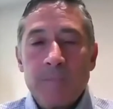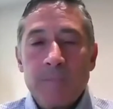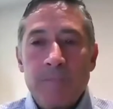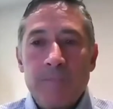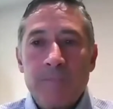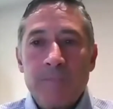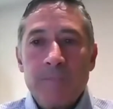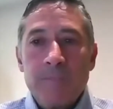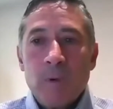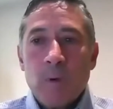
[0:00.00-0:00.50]

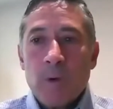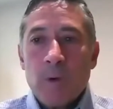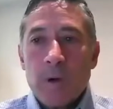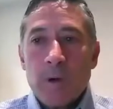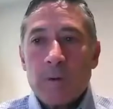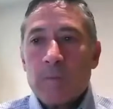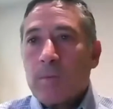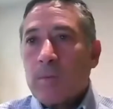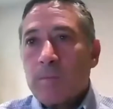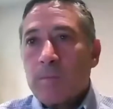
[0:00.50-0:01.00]

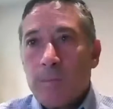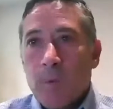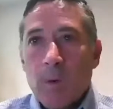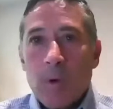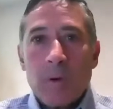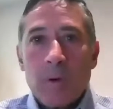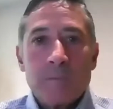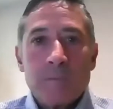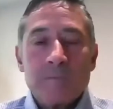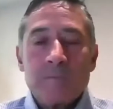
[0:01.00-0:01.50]
or
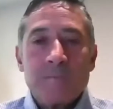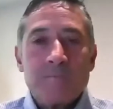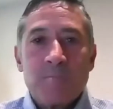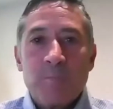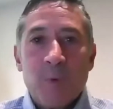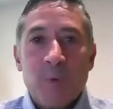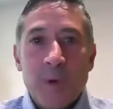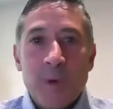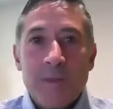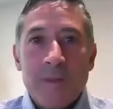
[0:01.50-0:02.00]

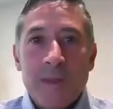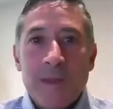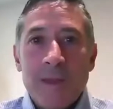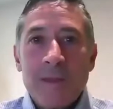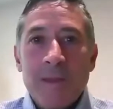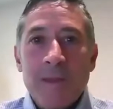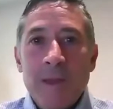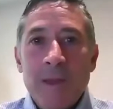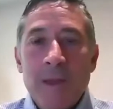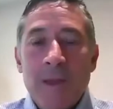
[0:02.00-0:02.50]

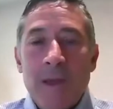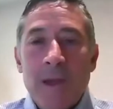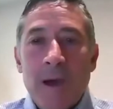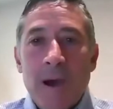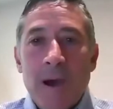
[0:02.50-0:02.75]
breathing,